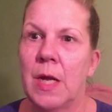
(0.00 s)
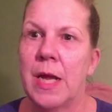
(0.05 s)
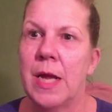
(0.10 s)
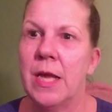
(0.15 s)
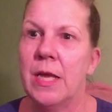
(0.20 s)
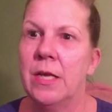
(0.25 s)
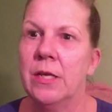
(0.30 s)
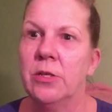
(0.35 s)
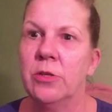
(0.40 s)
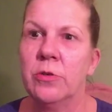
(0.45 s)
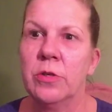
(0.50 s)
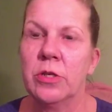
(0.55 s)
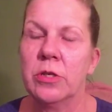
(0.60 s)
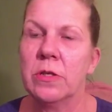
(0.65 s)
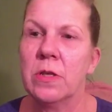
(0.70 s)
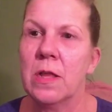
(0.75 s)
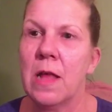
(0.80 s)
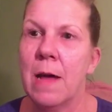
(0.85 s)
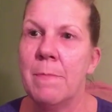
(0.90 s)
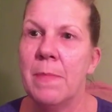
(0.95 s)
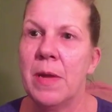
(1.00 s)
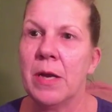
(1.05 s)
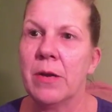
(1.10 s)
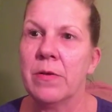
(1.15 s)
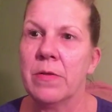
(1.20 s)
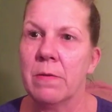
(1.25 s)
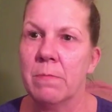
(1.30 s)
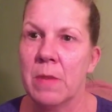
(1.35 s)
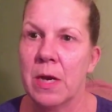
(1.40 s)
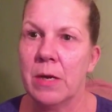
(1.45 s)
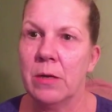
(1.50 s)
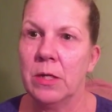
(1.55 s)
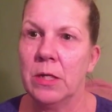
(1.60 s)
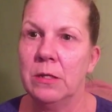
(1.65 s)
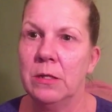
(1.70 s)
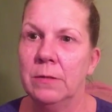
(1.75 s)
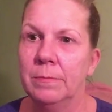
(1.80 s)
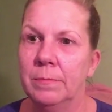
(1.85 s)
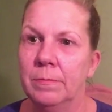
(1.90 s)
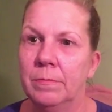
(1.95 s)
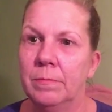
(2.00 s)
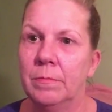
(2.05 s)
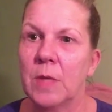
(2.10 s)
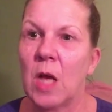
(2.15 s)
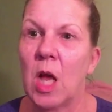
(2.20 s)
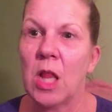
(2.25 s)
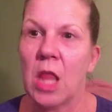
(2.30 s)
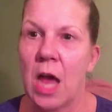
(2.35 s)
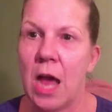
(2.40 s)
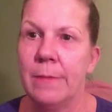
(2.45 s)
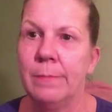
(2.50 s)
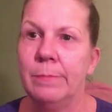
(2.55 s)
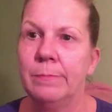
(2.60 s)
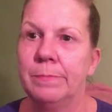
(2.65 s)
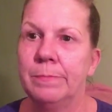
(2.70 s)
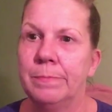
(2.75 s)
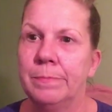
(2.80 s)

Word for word: and Georgia's a lot bigger than Maryland, a lot.